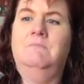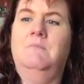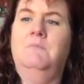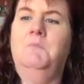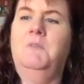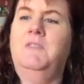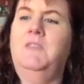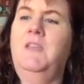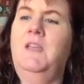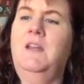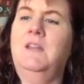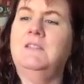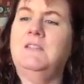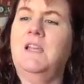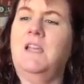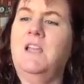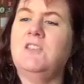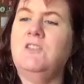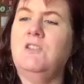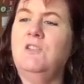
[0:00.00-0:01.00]
But then it's
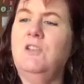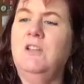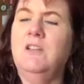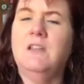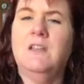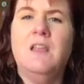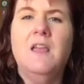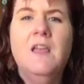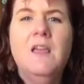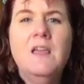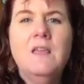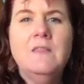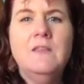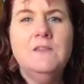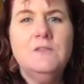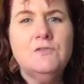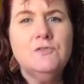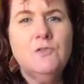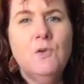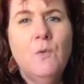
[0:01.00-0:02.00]
like I started looking like,
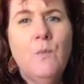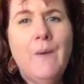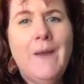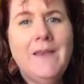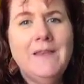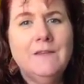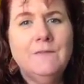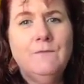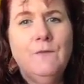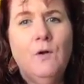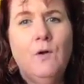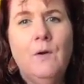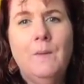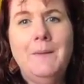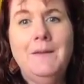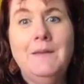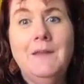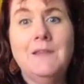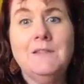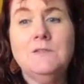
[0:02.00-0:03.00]
these are so wasteful. I
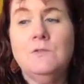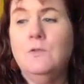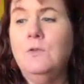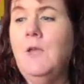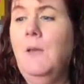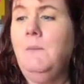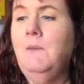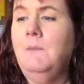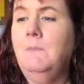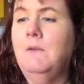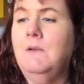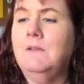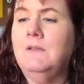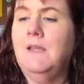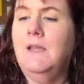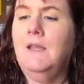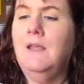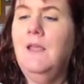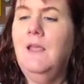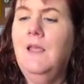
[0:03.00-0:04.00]
mean, yes, they're yummy, but it's
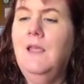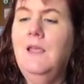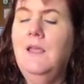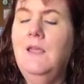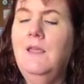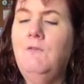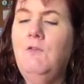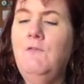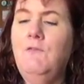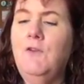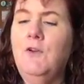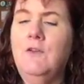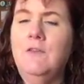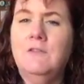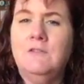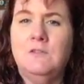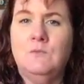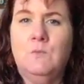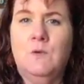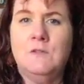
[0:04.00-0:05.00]
like, if you figure
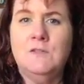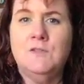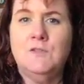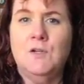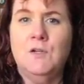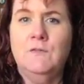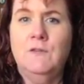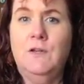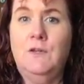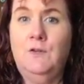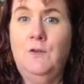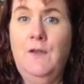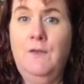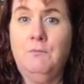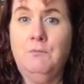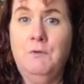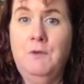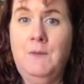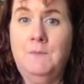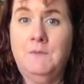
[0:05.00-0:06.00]
this is one serving and you
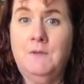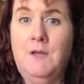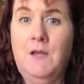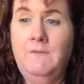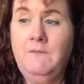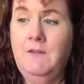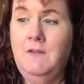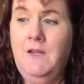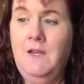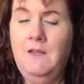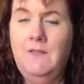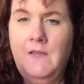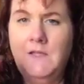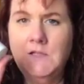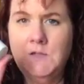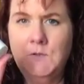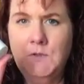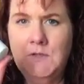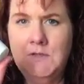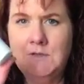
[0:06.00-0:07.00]
have 3 cups of coffee a day, that's
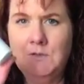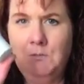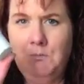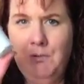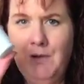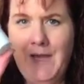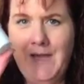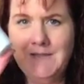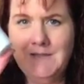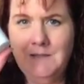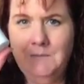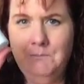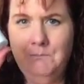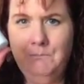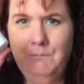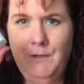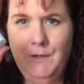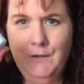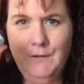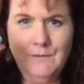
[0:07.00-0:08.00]
3 of these little plastic
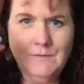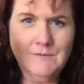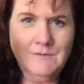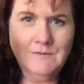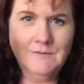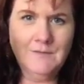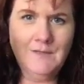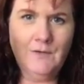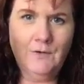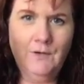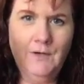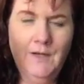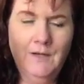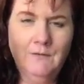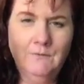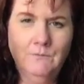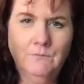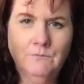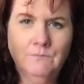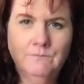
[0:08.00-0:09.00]
buggers that are
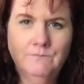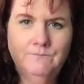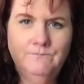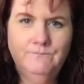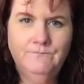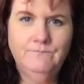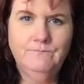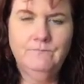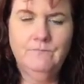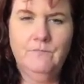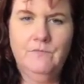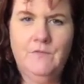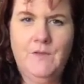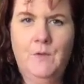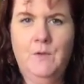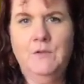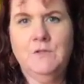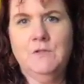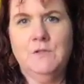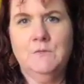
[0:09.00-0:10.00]
getting
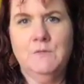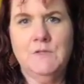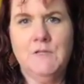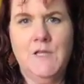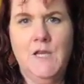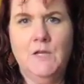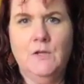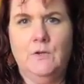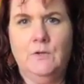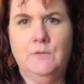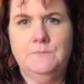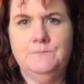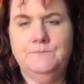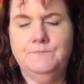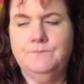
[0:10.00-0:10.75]
thrown into the recycle.